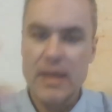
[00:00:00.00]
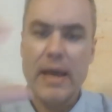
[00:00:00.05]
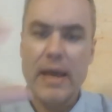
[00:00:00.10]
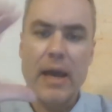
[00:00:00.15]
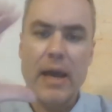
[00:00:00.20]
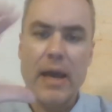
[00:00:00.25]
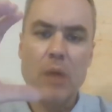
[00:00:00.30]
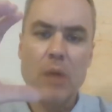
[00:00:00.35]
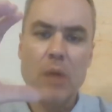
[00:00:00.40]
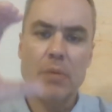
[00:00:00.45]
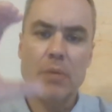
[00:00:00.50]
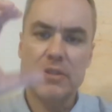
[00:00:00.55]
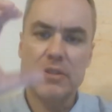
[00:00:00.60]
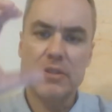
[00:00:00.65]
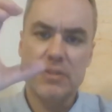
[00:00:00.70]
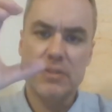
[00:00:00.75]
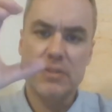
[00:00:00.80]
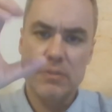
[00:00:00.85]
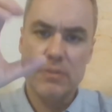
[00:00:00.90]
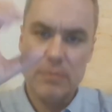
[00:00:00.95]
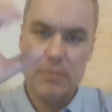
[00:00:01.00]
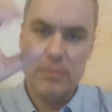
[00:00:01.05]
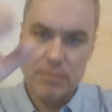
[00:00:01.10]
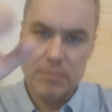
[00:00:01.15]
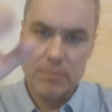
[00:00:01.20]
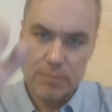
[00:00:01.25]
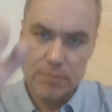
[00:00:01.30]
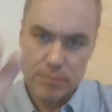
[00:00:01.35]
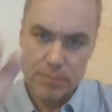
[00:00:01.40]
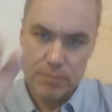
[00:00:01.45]
how much
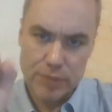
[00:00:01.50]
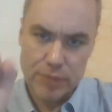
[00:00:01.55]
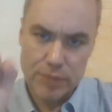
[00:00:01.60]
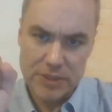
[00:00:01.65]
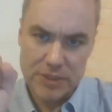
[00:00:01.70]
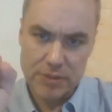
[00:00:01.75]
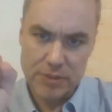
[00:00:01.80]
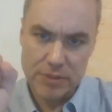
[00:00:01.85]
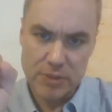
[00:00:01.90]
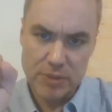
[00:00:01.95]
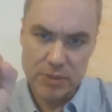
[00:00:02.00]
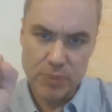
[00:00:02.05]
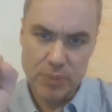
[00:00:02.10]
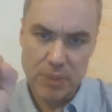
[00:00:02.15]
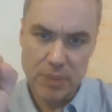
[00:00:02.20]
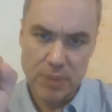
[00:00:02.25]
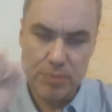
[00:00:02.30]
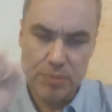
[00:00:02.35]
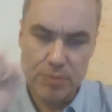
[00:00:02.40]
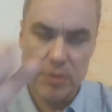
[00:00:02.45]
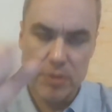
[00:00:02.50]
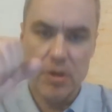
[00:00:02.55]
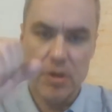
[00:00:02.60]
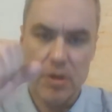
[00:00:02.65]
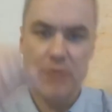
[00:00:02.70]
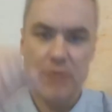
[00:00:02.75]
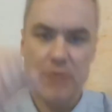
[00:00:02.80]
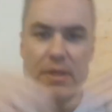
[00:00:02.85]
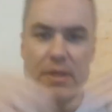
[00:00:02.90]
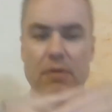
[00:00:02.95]
pressure is being put
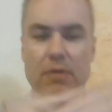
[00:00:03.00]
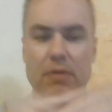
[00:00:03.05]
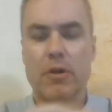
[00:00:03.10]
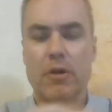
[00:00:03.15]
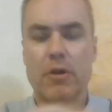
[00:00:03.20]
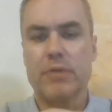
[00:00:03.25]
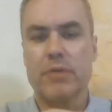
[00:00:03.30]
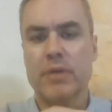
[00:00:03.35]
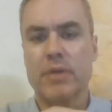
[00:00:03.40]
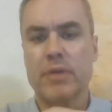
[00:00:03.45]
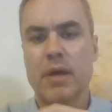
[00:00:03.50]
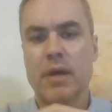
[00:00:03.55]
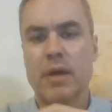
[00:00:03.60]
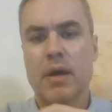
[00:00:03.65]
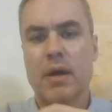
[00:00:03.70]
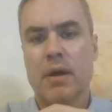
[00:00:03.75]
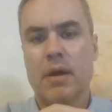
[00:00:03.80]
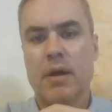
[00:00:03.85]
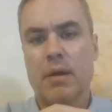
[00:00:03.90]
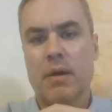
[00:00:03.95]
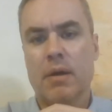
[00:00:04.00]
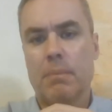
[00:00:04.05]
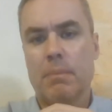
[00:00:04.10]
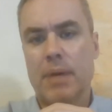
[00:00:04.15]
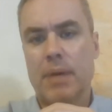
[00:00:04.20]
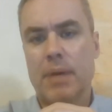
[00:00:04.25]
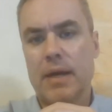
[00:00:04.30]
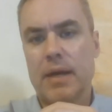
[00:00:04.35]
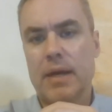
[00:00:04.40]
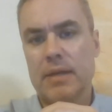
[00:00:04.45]
on that artery
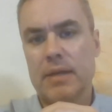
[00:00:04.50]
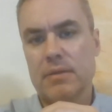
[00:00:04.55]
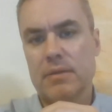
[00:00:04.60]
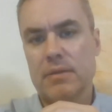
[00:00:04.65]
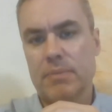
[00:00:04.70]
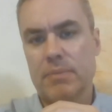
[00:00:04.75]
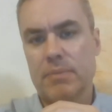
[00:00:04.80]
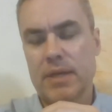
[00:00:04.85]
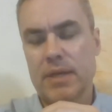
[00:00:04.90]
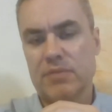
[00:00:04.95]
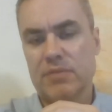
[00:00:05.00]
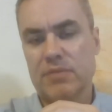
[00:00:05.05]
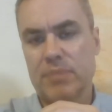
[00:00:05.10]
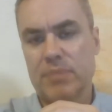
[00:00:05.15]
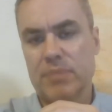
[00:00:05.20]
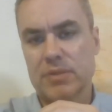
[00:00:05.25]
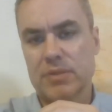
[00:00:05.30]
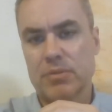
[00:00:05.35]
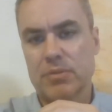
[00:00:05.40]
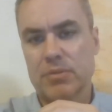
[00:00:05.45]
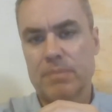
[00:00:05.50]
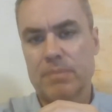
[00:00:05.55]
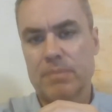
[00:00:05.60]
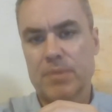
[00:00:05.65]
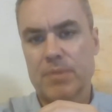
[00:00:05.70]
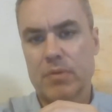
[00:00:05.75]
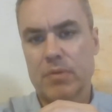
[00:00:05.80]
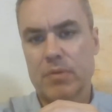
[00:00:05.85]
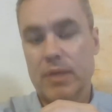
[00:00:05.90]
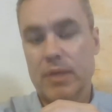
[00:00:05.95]
by the band of muscle
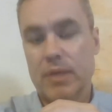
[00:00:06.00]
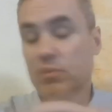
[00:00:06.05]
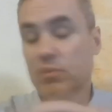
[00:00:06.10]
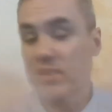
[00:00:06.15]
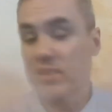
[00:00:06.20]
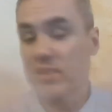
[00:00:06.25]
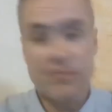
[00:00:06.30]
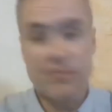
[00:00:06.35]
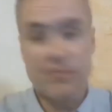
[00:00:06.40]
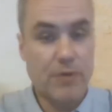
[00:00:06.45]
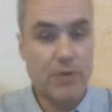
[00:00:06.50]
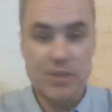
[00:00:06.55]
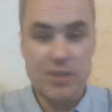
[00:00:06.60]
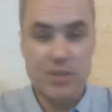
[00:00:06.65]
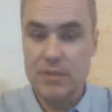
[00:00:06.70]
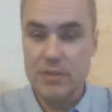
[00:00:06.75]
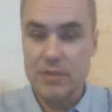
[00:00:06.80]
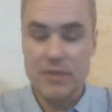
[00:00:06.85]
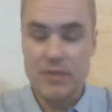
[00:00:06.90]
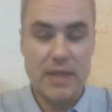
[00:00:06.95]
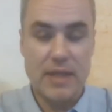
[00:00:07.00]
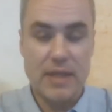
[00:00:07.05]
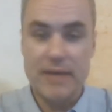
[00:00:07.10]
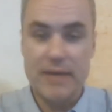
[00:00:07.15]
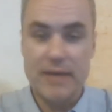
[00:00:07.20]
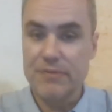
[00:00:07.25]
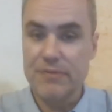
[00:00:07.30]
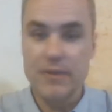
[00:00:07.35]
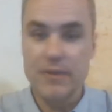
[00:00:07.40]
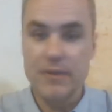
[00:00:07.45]
okay, which is a function of a
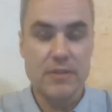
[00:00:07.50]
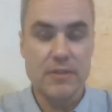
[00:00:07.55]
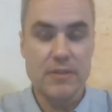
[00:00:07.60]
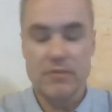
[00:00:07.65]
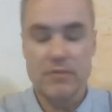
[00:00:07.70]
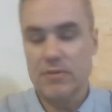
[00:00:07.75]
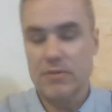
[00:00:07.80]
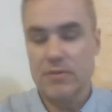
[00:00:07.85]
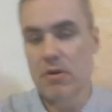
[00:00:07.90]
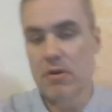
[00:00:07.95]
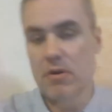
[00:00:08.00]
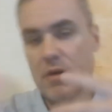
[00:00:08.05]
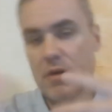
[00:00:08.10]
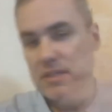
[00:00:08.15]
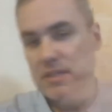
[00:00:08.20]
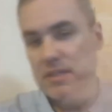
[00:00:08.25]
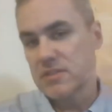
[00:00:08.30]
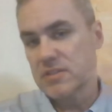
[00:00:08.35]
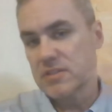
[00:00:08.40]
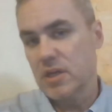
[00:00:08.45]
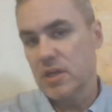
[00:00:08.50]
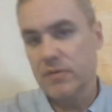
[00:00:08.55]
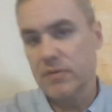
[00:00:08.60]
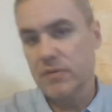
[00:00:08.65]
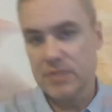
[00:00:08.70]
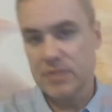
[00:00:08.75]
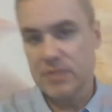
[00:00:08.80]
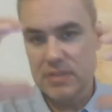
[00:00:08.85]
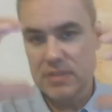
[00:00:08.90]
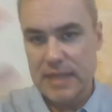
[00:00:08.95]
lot of things of the heart
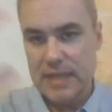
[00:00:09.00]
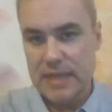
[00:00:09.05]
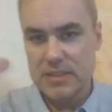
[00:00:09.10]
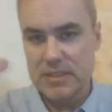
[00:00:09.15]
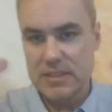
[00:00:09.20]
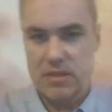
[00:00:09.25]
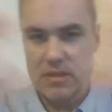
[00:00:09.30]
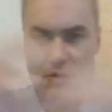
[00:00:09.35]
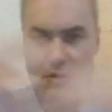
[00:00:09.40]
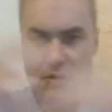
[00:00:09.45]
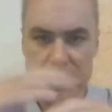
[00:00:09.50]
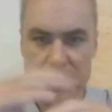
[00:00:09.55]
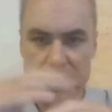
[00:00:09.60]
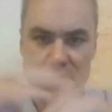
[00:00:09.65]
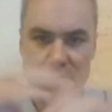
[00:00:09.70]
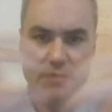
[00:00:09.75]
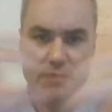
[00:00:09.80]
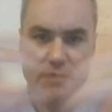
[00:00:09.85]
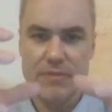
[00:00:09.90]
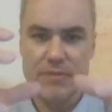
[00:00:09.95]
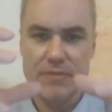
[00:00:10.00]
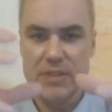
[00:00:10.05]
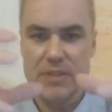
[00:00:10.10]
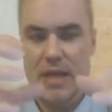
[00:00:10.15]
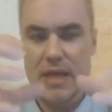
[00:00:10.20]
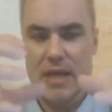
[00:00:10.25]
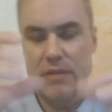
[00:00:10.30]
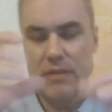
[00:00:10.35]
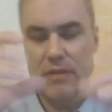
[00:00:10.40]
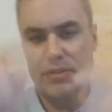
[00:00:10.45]
itself, the size of the heart, the
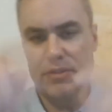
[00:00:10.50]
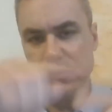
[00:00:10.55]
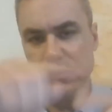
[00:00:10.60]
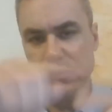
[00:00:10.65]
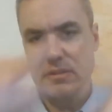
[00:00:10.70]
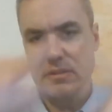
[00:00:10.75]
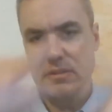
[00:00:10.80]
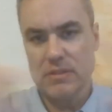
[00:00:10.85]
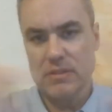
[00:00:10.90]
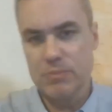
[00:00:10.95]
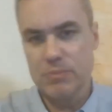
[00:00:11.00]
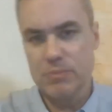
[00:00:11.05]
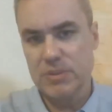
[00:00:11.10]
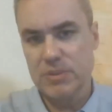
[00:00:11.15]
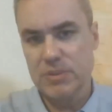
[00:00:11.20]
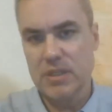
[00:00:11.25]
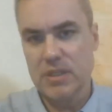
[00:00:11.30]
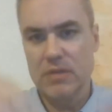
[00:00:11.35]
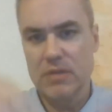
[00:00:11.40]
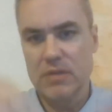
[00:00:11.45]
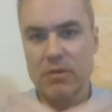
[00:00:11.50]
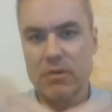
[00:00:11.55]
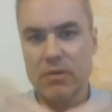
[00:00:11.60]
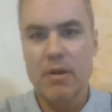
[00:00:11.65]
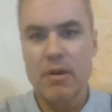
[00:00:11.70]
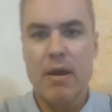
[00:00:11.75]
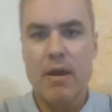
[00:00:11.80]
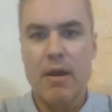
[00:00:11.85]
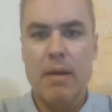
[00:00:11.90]
physiology, the particular